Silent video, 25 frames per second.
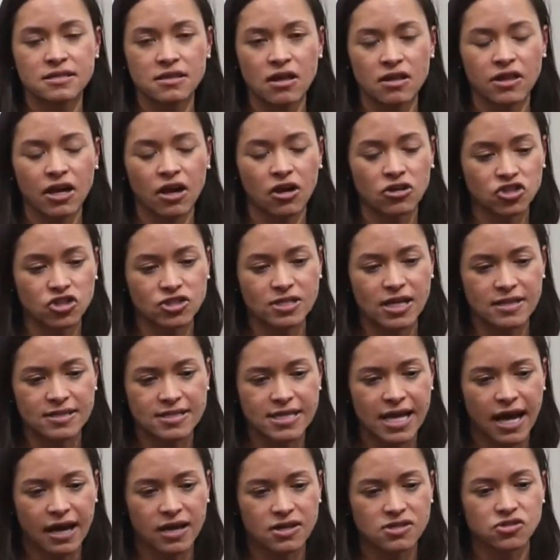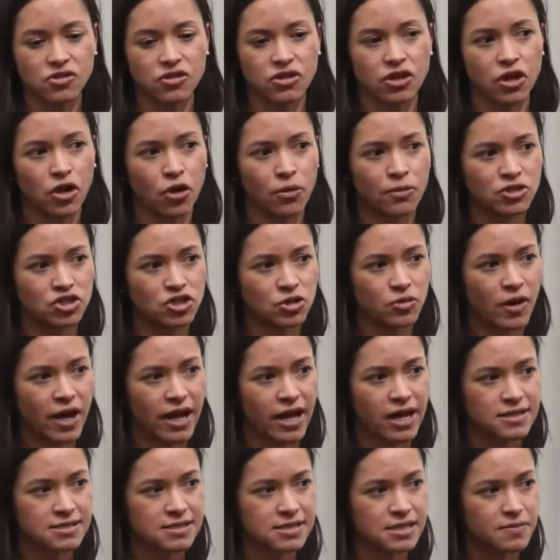the ultrasound techs, or the
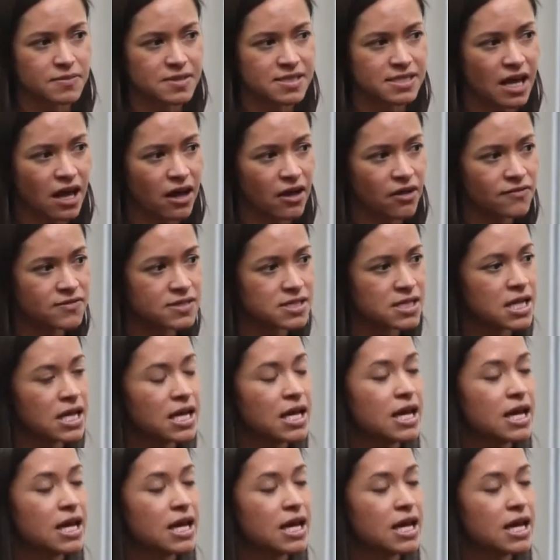OBGYNs themselves.